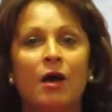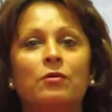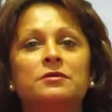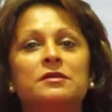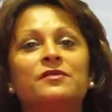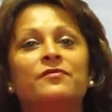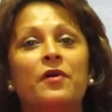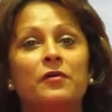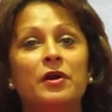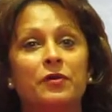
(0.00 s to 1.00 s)
Also, it's
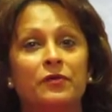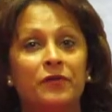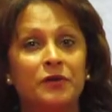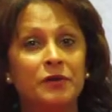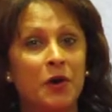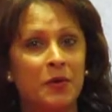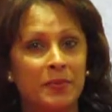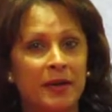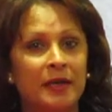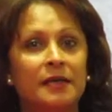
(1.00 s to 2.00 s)
very good for
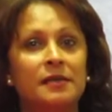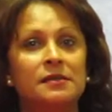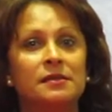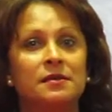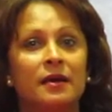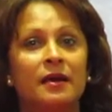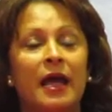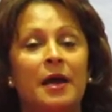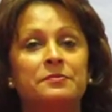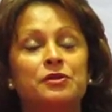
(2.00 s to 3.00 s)
diabetes. It
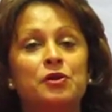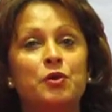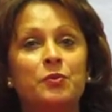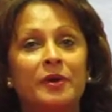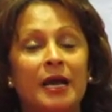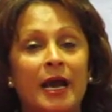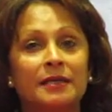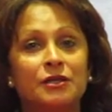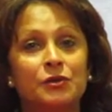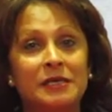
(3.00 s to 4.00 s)
helps to
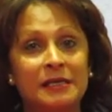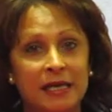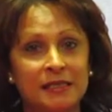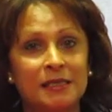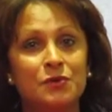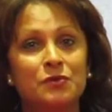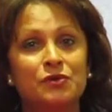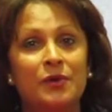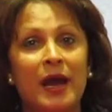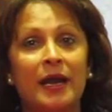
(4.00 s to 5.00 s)
lubricate your intestinal
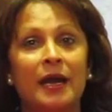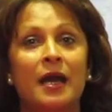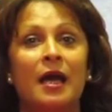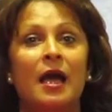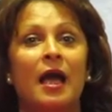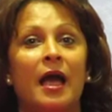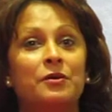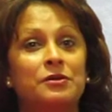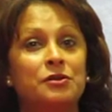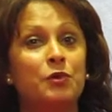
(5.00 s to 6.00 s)
tract and
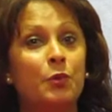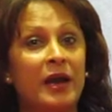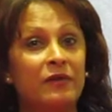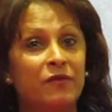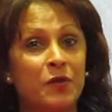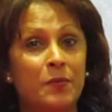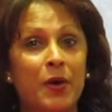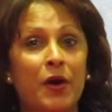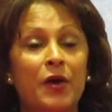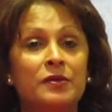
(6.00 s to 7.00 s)
also great for the
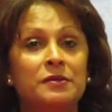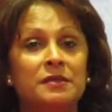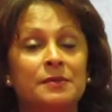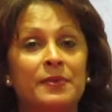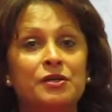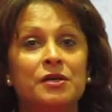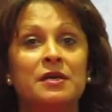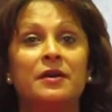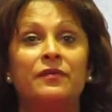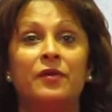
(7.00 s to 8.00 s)
bones,
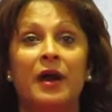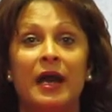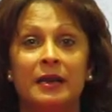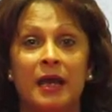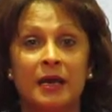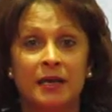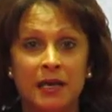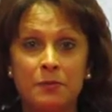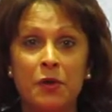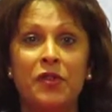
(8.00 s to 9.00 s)
especially if you had
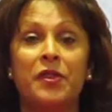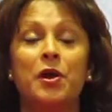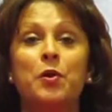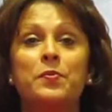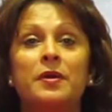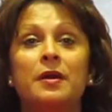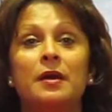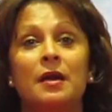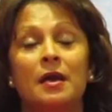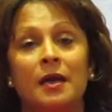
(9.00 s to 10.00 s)
chemotherapy.
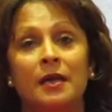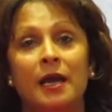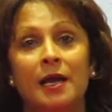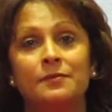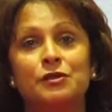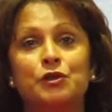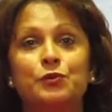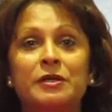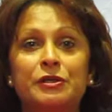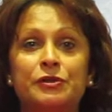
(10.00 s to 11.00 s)
It helps to
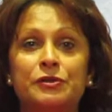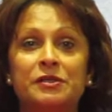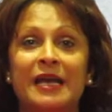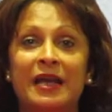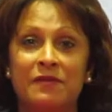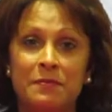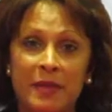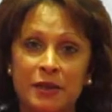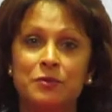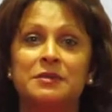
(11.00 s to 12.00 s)
reduce heavy
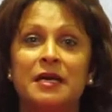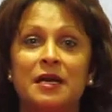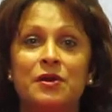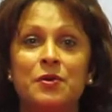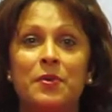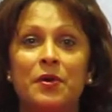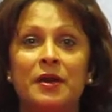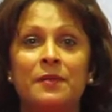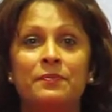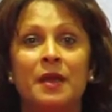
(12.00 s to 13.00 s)
metals out of your body.